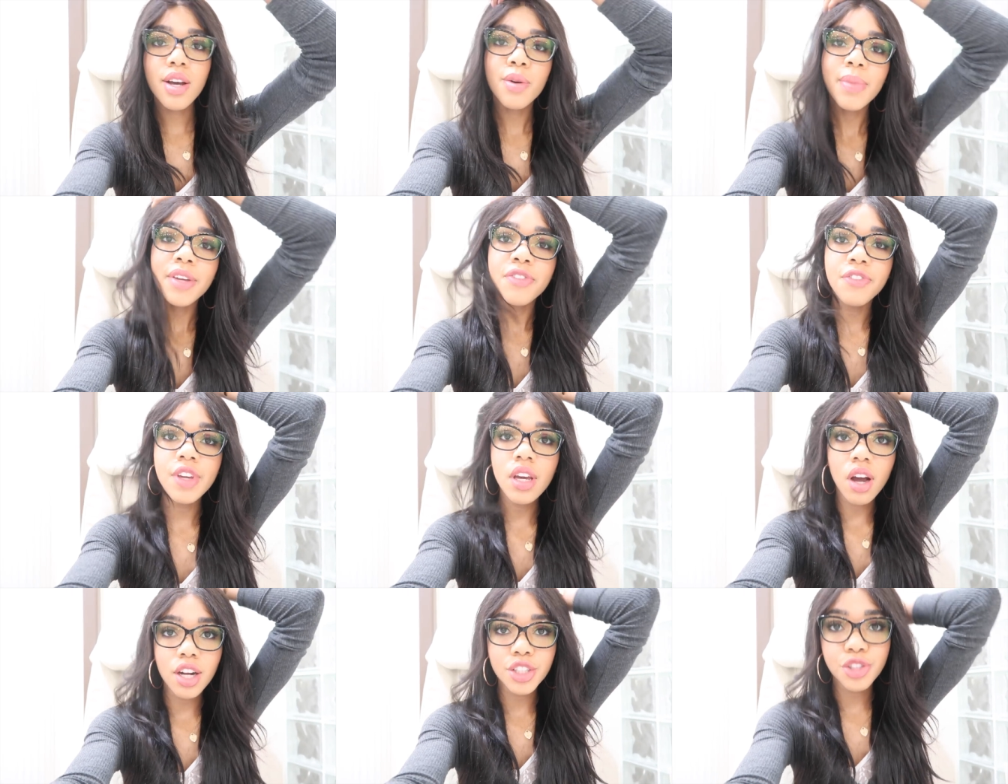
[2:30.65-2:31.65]
So my feet
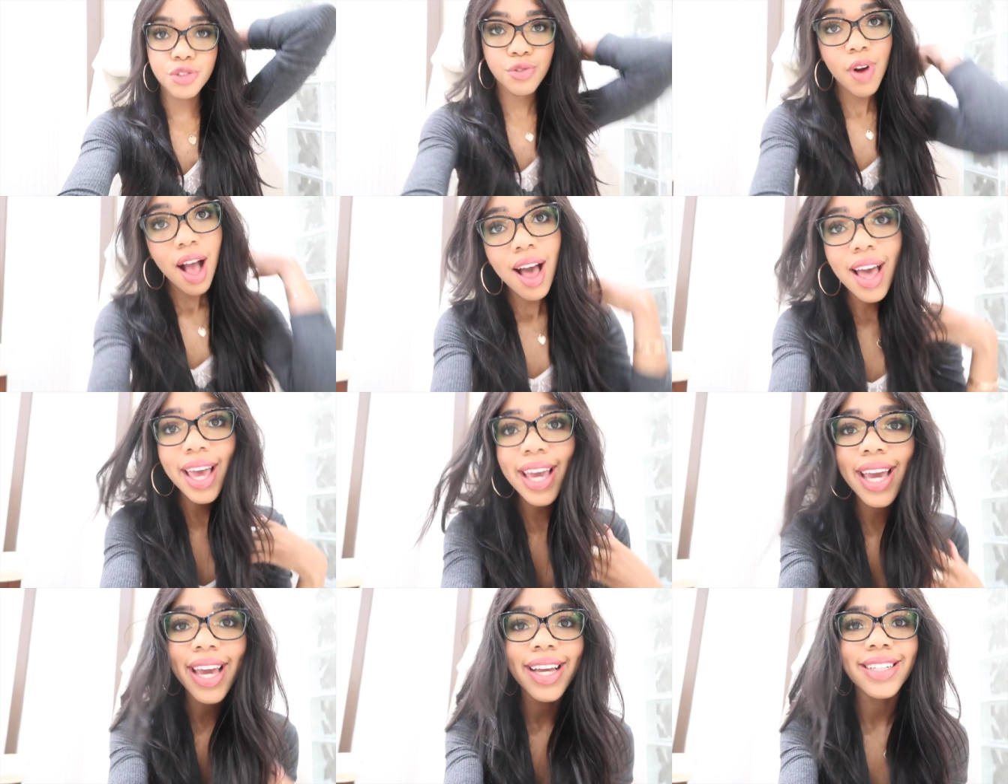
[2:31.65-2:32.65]
are dry
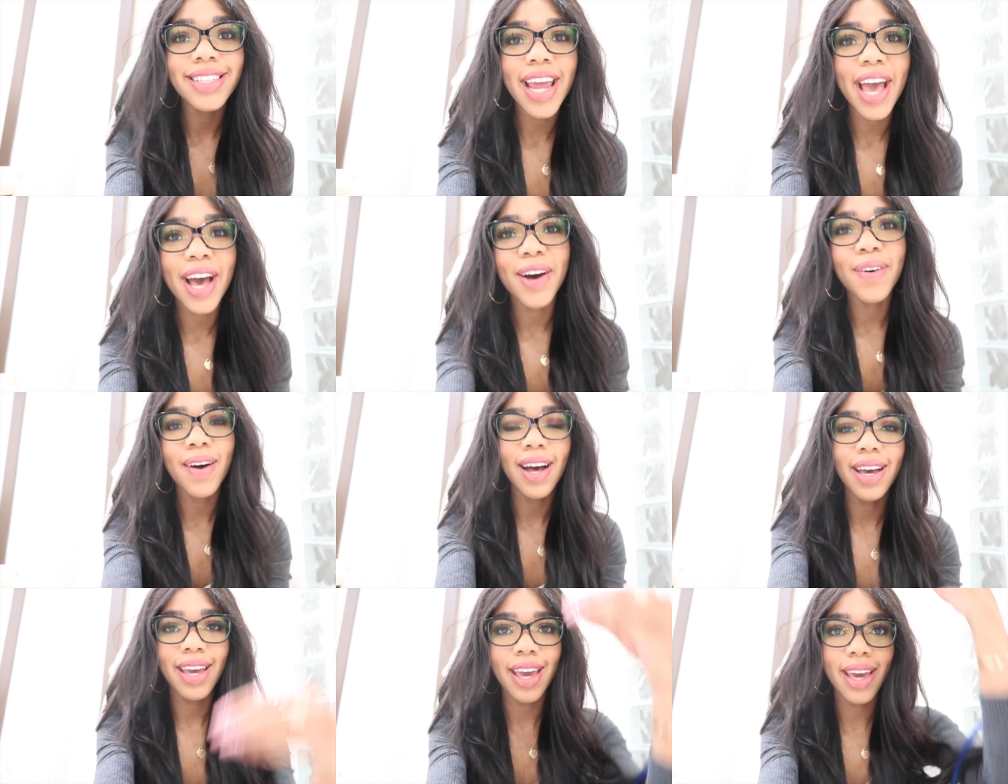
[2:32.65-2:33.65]
and now
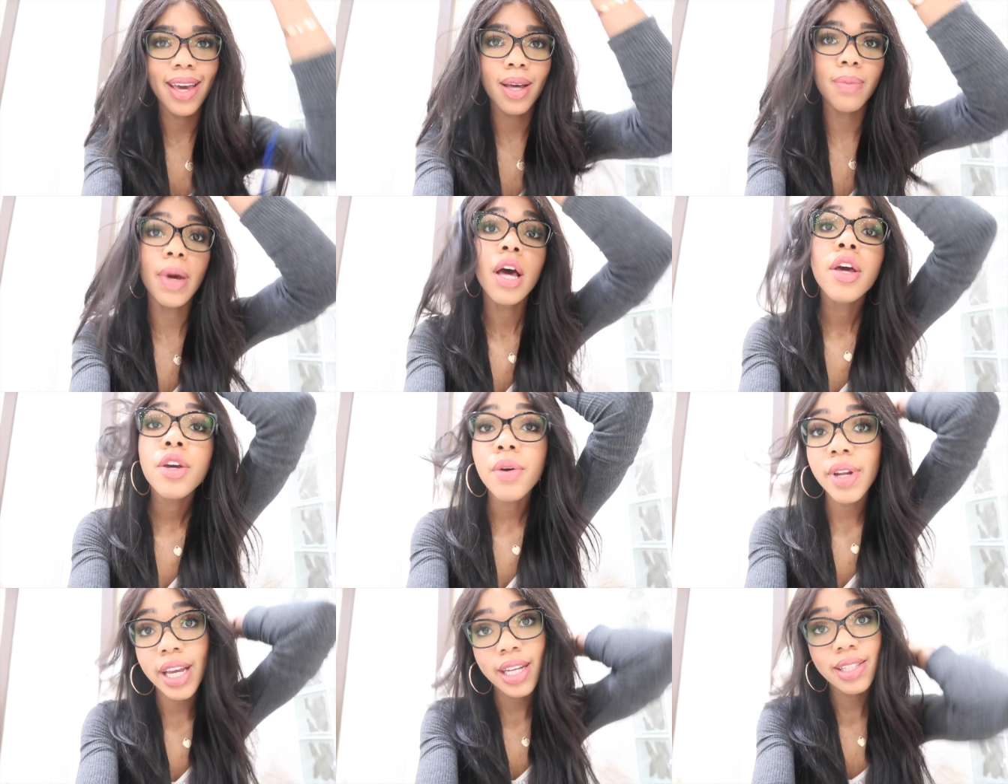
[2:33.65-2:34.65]
I am
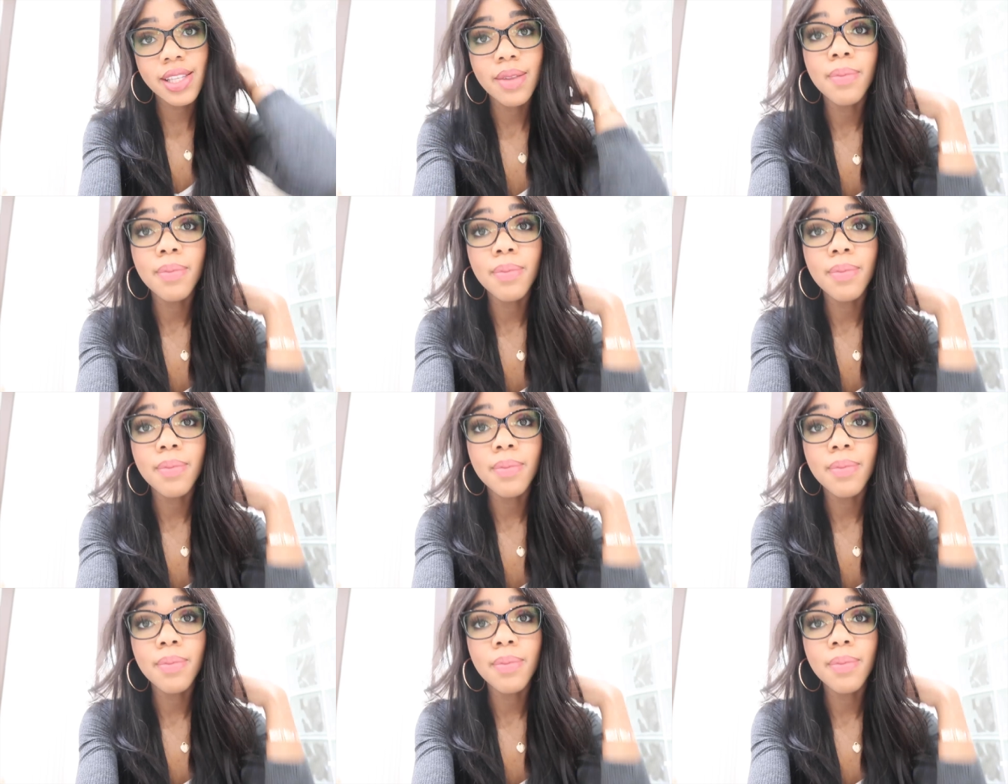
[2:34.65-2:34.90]
gonna head to the